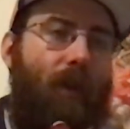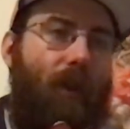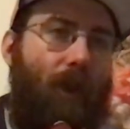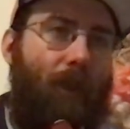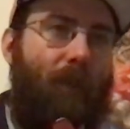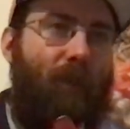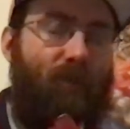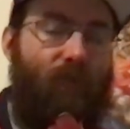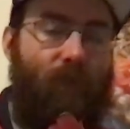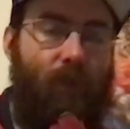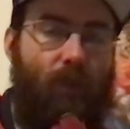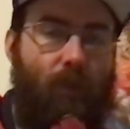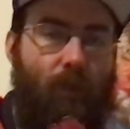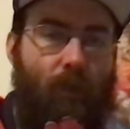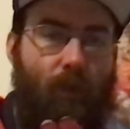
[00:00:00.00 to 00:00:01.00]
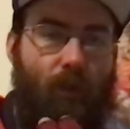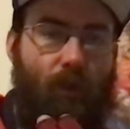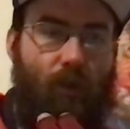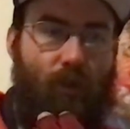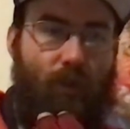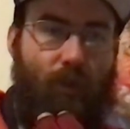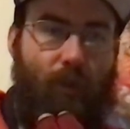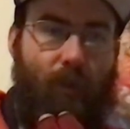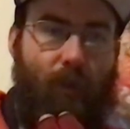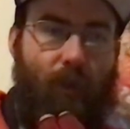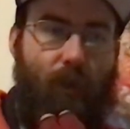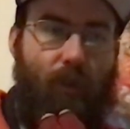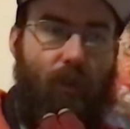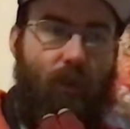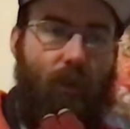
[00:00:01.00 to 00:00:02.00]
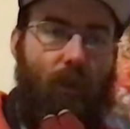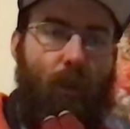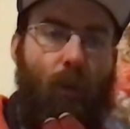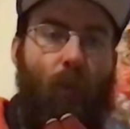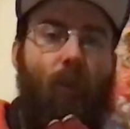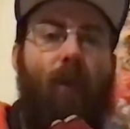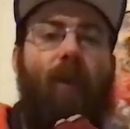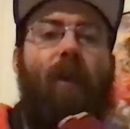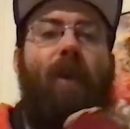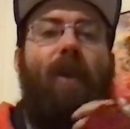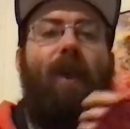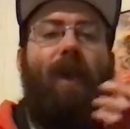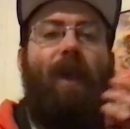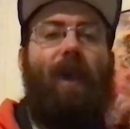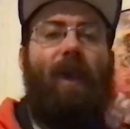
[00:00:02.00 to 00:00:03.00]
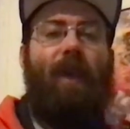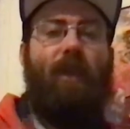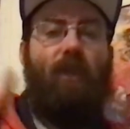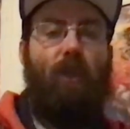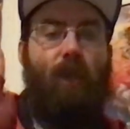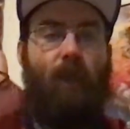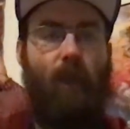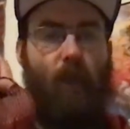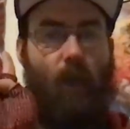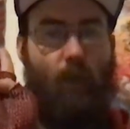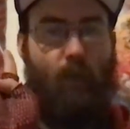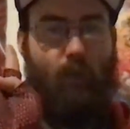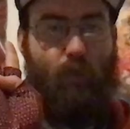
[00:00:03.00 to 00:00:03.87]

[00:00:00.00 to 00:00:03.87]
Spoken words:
monsters right out of the box. I mean, so 8 times